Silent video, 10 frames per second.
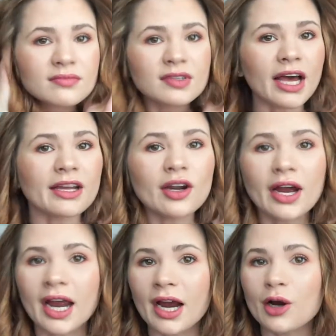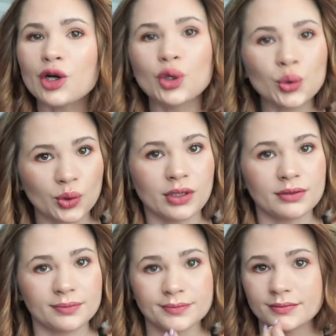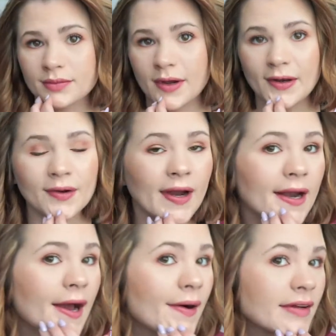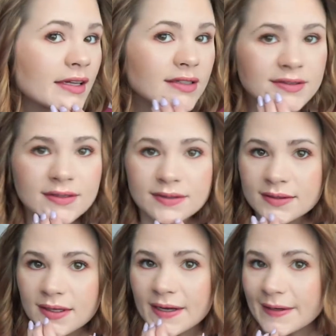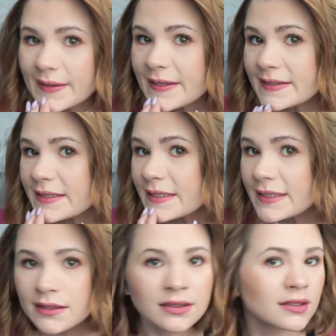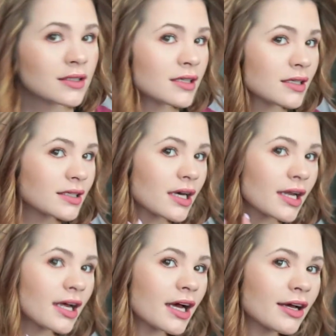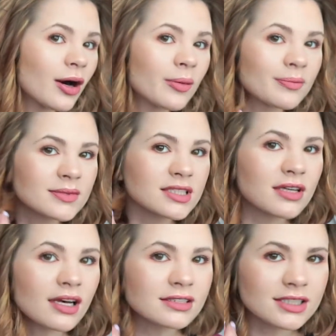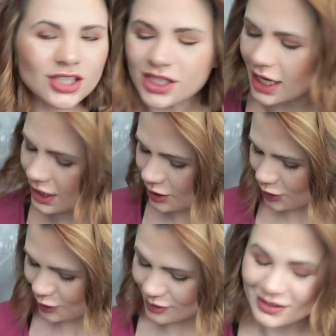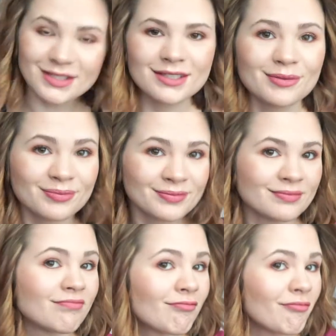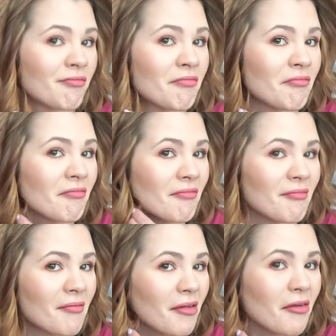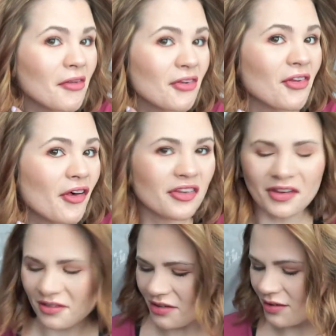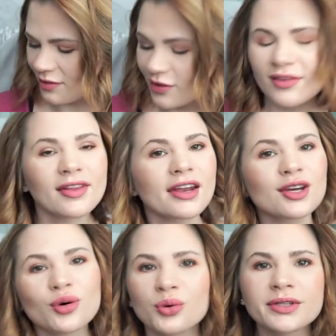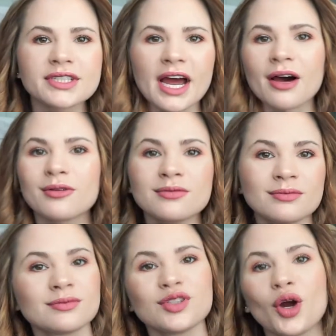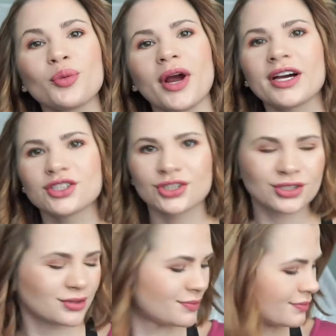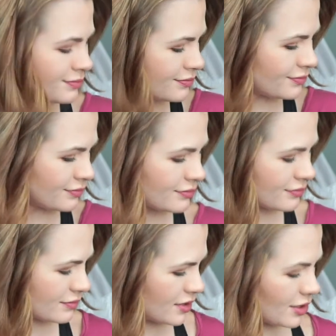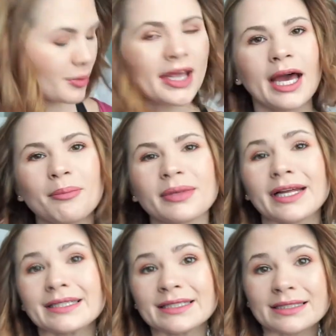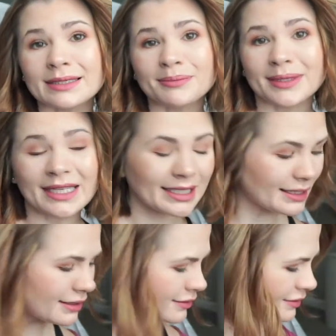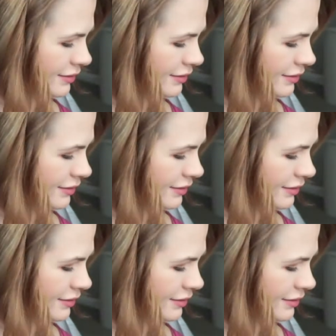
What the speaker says: Let your hair cool. I know right now it looks kind of crazy, I call them sausagey kind of curls. A little sausage. Just let it cool down. No rush. You got places to be.